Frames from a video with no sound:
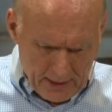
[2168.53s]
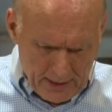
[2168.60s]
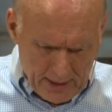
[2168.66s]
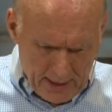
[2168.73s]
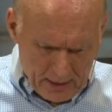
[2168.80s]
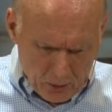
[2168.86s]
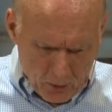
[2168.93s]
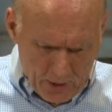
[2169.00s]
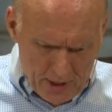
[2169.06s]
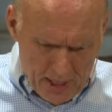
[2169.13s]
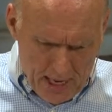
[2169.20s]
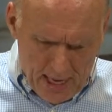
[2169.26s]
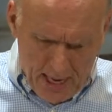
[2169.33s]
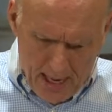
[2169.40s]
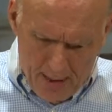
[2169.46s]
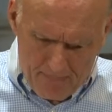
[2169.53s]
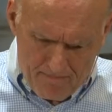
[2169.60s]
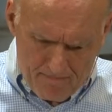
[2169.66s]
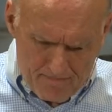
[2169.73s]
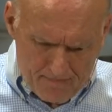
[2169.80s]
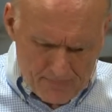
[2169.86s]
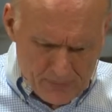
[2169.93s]
And Lord,
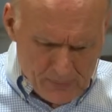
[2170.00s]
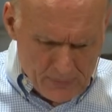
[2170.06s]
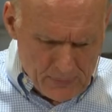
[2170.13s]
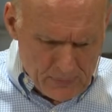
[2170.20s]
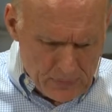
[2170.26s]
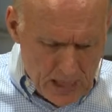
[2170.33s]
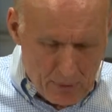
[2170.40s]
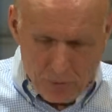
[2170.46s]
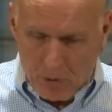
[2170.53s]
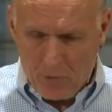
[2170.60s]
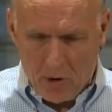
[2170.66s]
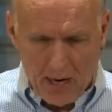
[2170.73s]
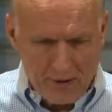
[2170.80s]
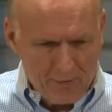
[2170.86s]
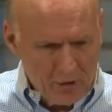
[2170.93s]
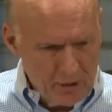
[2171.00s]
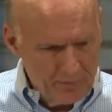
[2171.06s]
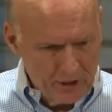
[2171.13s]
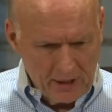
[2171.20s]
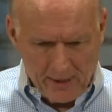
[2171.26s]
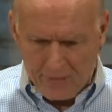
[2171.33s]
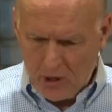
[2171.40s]
I want to pray for the
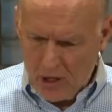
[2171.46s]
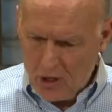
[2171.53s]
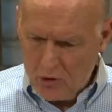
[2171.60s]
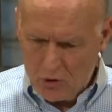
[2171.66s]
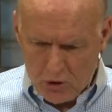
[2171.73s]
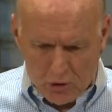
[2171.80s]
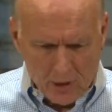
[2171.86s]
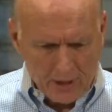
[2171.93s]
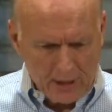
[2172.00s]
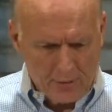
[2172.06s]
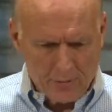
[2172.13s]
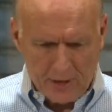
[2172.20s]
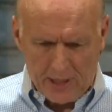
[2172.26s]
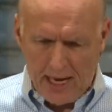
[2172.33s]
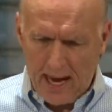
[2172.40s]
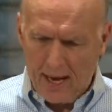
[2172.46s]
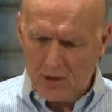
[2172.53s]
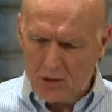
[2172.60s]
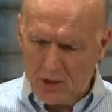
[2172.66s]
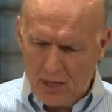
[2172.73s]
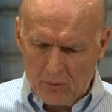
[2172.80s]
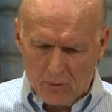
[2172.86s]
believer here who's struggling with doubts
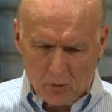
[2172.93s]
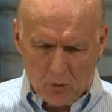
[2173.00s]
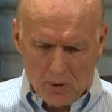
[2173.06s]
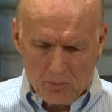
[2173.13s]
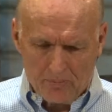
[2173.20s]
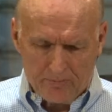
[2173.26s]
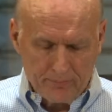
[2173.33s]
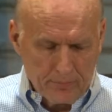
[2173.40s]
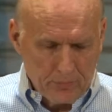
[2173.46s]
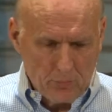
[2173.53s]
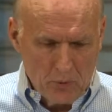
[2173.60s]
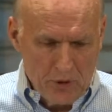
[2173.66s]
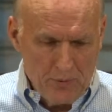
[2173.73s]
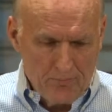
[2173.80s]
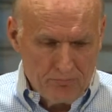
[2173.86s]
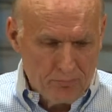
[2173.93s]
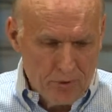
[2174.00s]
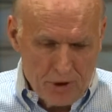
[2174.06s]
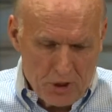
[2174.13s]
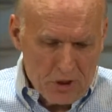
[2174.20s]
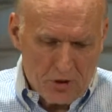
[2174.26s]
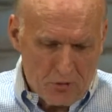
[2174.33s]
that, Lord, we would
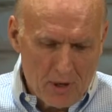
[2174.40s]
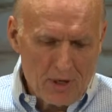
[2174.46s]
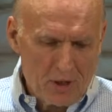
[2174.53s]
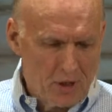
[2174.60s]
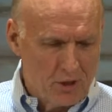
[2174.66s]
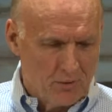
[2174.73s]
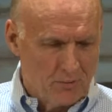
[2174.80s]
just trust you.